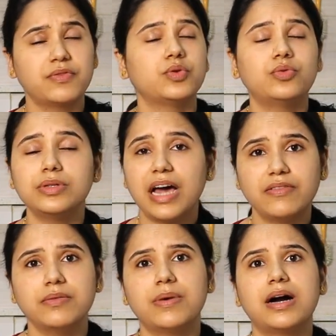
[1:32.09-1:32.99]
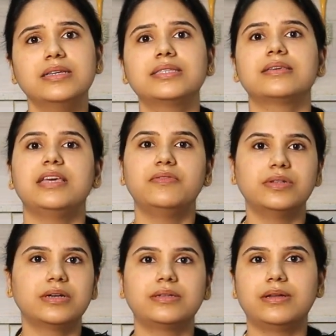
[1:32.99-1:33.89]
If you don't have a mask,
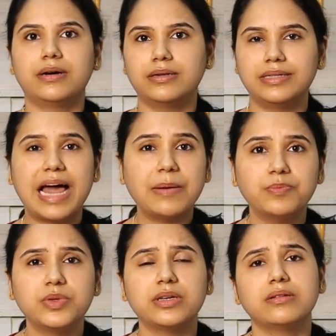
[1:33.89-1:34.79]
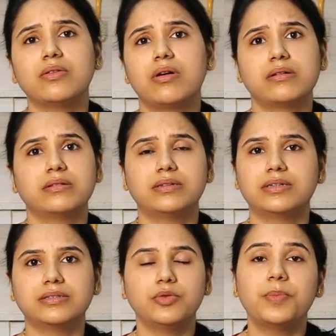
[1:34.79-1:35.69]
even a, a napkin or
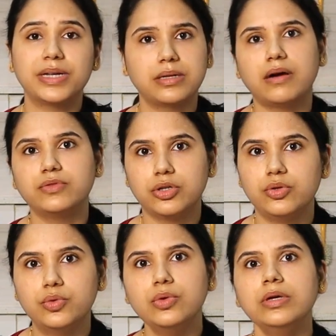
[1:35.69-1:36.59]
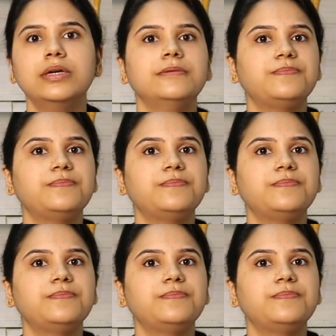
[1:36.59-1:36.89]
a dupatta would do.